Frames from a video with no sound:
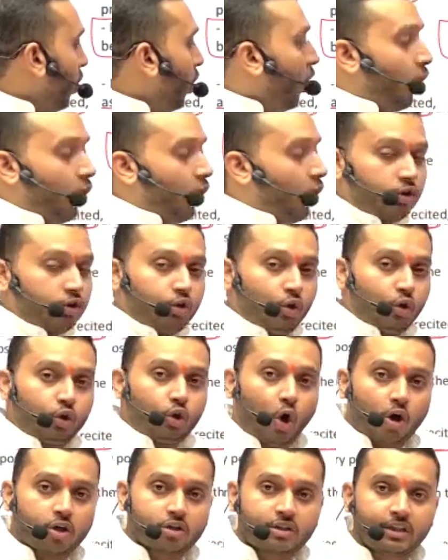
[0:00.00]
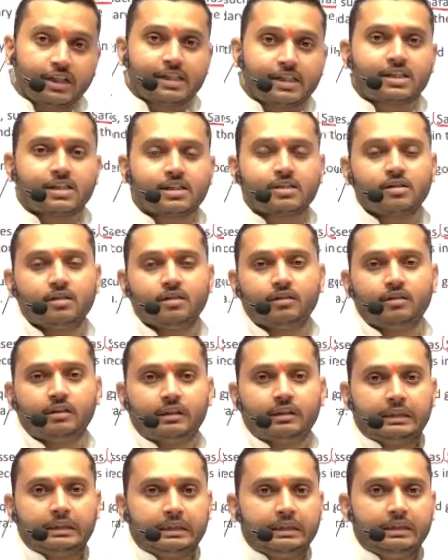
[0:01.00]
orthodoxness,
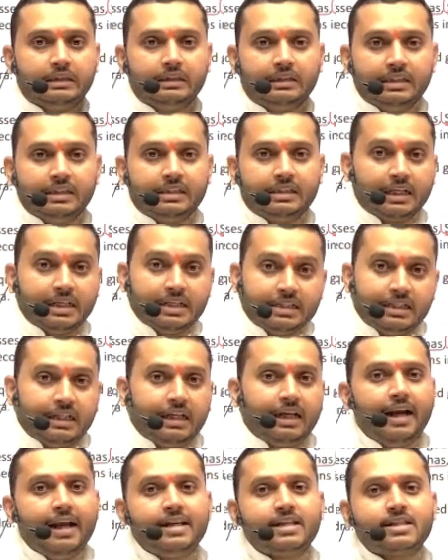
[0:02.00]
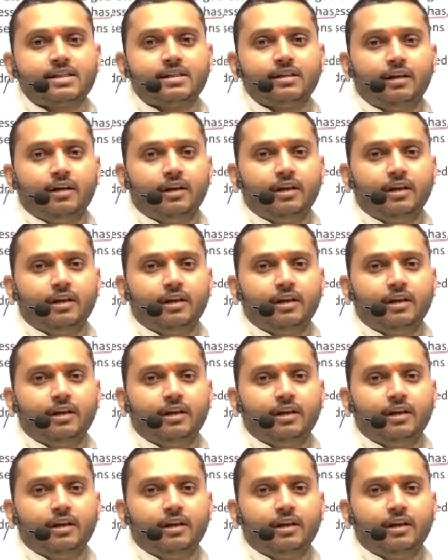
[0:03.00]
this rigidness